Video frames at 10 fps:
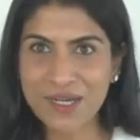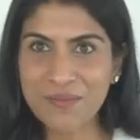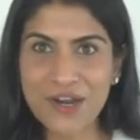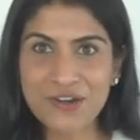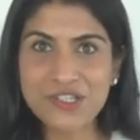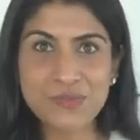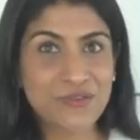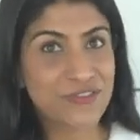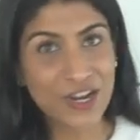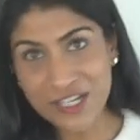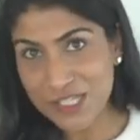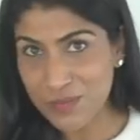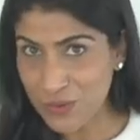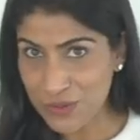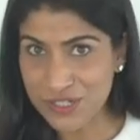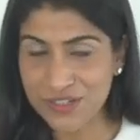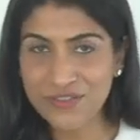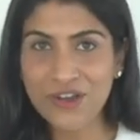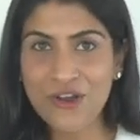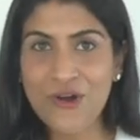My parents were very supportive,